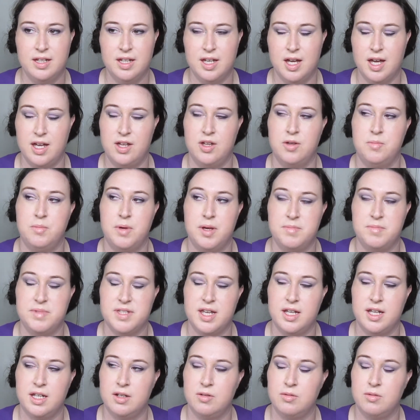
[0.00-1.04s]
I hope I'm
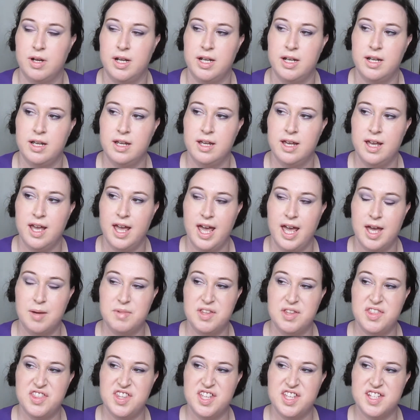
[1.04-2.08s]
saying it right.
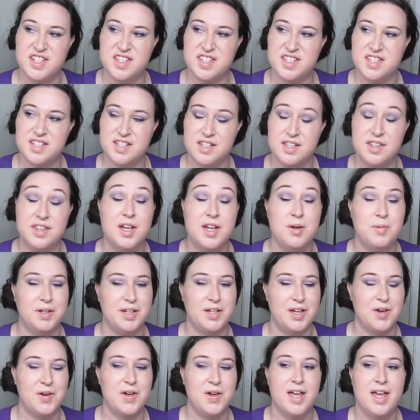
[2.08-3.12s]
Amethyst. There we
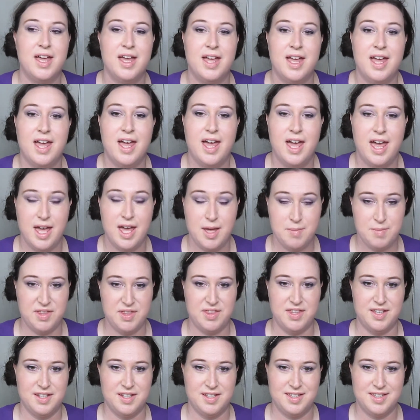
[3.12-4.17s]
go.
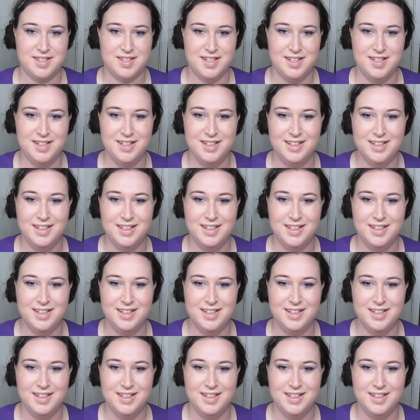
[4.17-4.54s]
Amethyst.